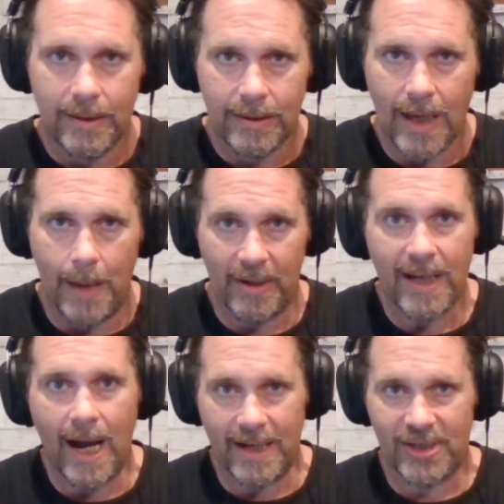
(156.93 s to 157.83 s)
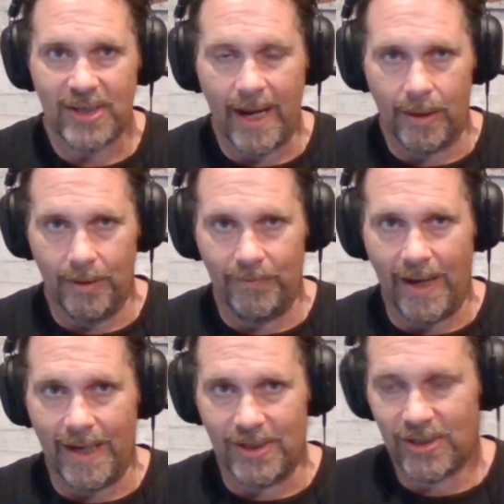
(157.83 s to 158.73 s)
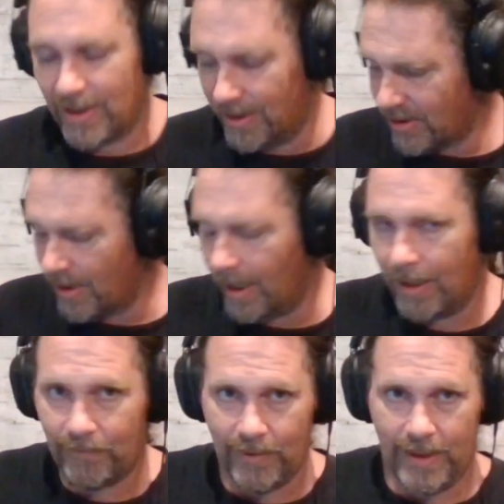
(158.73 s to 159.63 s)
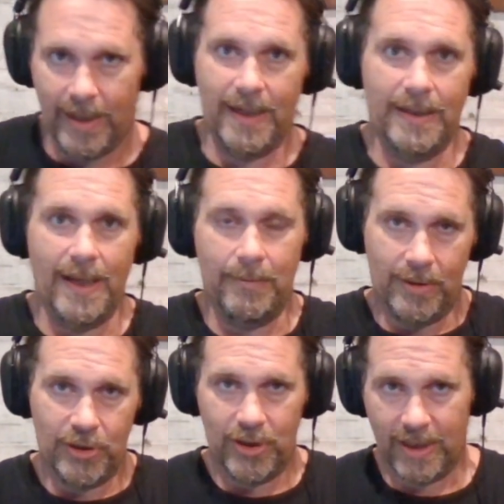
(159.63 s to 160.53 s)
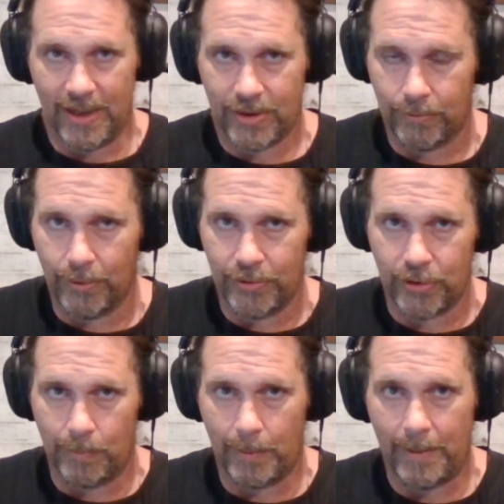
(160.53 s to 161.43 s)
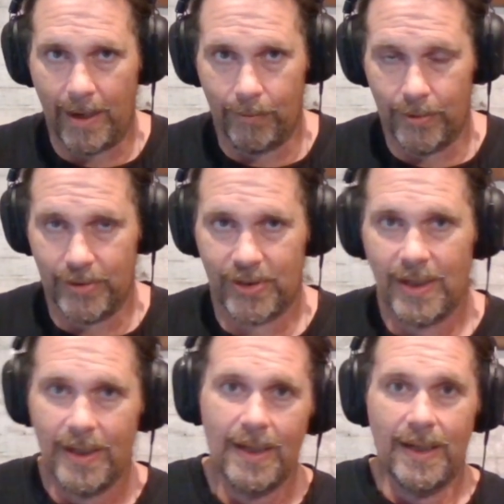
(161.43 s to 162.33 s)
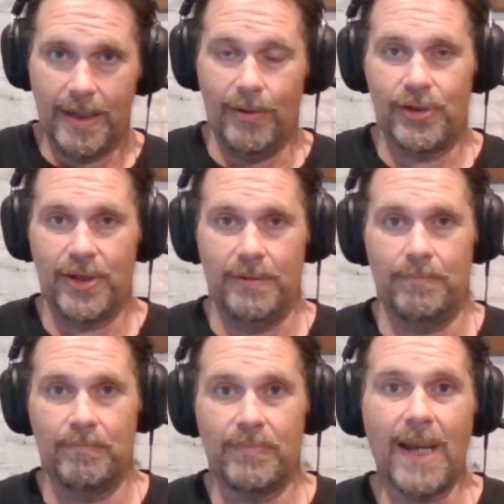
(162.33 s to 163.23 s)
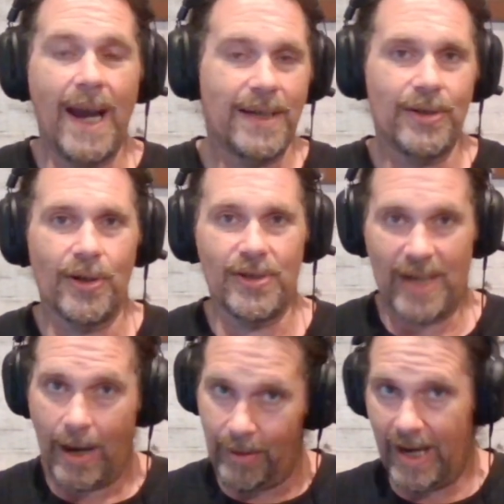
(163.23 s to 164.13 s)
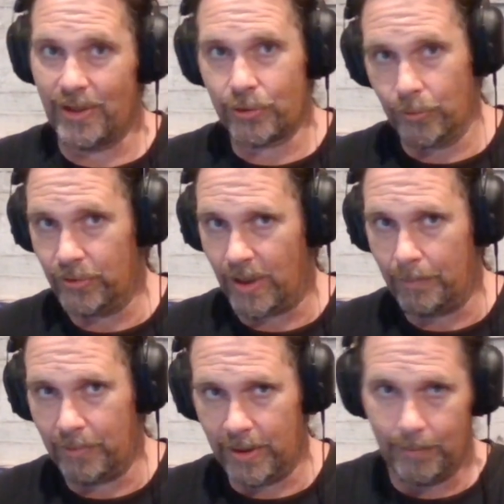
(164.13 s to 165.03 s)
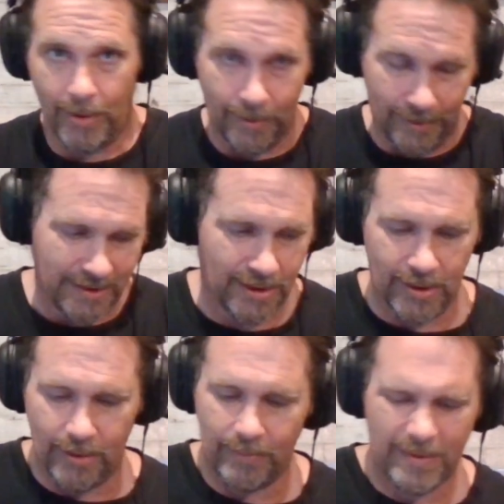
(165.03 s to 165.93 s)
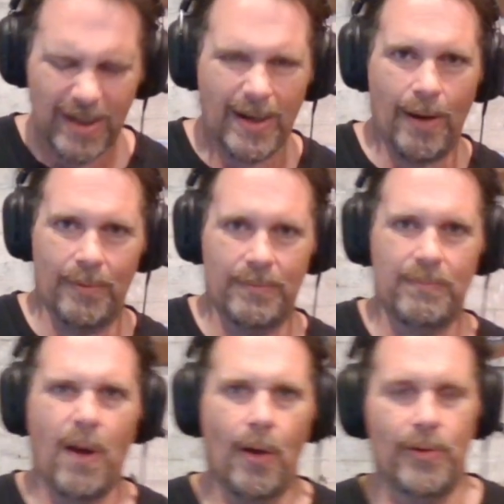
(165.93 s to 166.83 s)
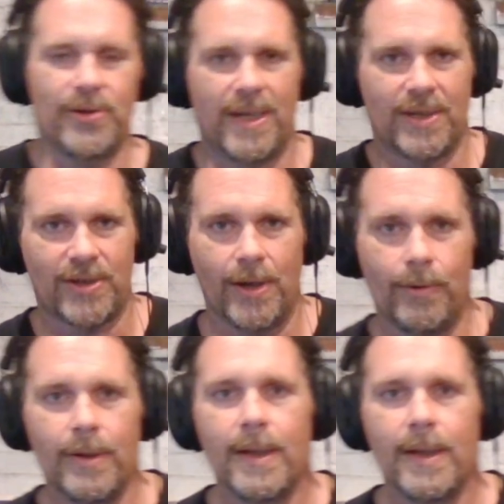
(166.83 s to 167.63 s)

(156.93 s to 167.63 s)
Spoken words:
Comic-Con style events and stuff. And then when she gets her own superpowers, you know, she kind of nerds out and screws up with them. You know how all those things go.